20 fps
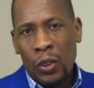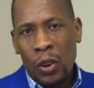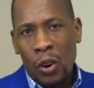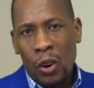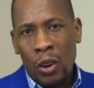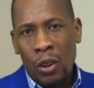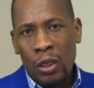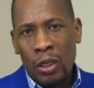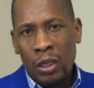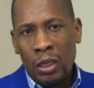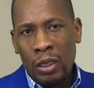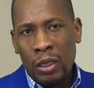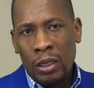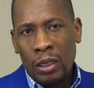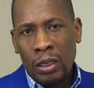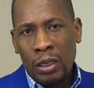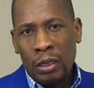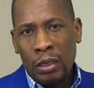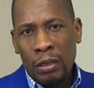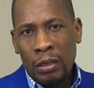for
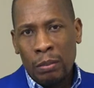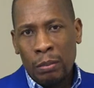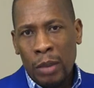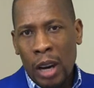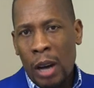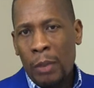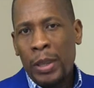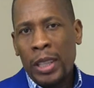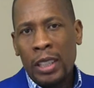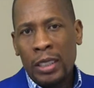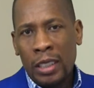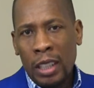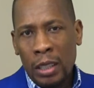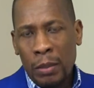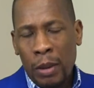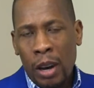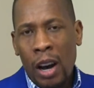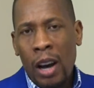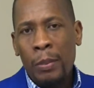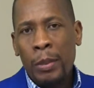Barbados
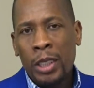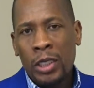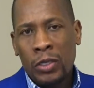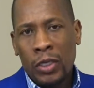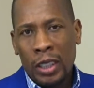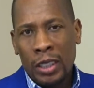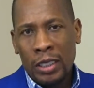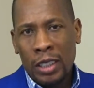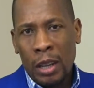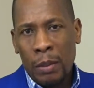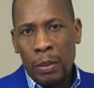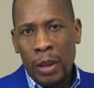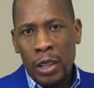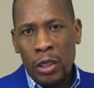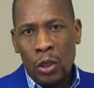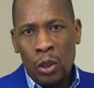and the Bahamas, for example?